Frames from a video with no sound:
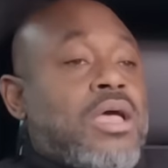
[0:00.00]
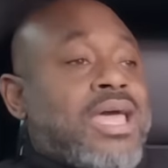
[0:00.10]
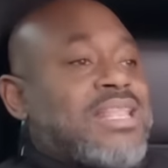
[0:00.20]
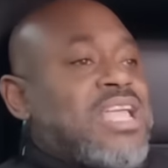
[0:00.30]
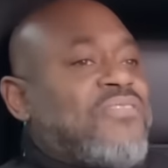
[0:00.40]
And
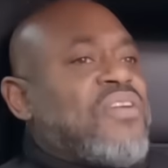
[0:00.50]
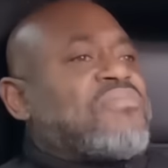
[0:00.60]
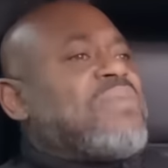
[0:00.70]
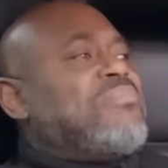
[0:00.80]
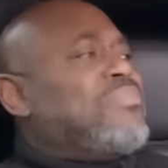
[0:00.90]
I think
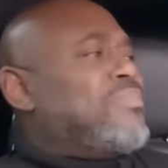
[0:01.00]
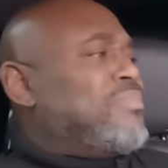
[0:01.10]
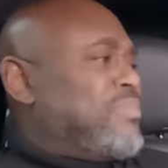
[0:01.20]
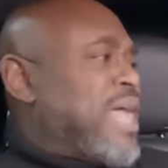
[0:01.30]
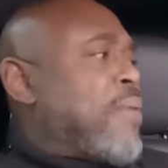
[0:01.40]
50
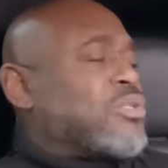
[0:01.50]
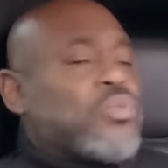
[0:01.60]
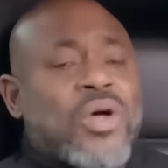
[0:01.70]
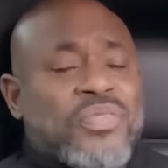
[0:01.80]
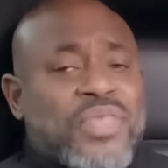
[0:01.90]
that was
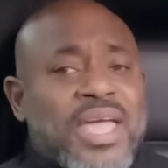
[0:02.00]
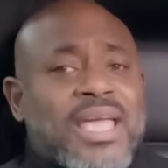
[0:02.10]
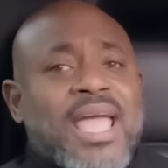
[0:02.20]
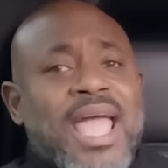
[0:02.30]
one thing.